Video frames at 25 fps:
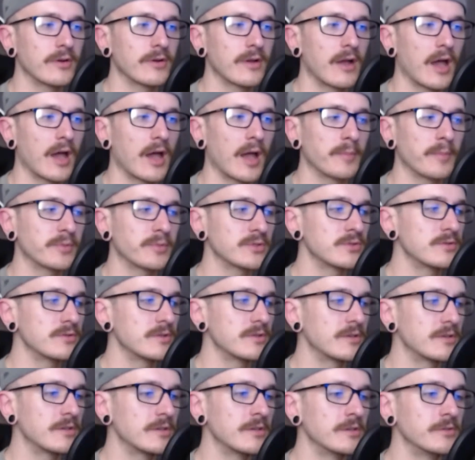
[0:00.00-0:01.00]

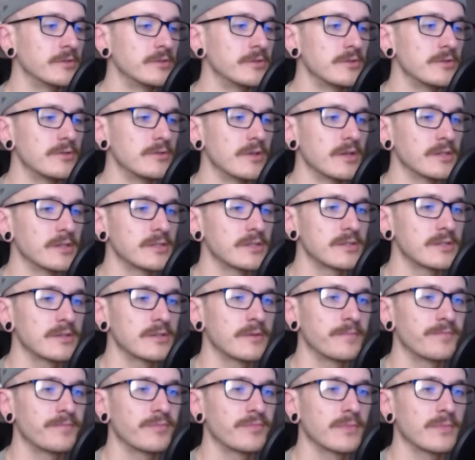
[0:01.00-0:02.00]
opportunity to do this
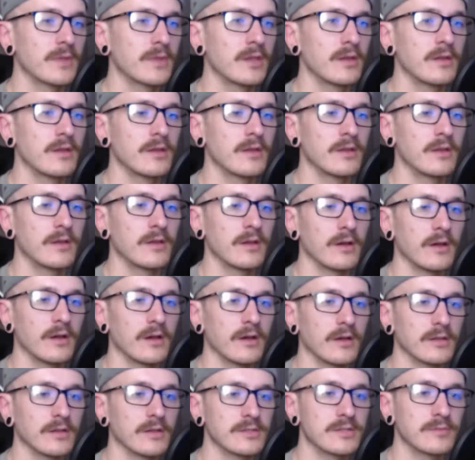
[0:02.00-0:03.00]

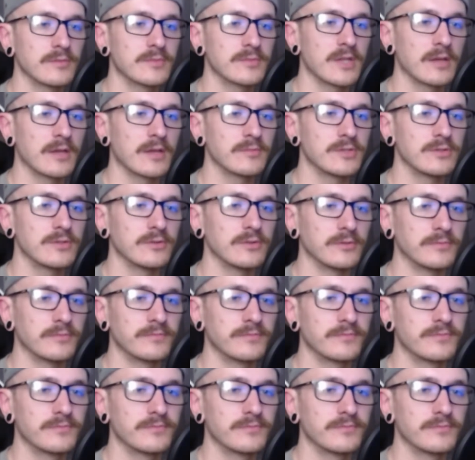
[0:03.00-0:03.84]
sometime soon.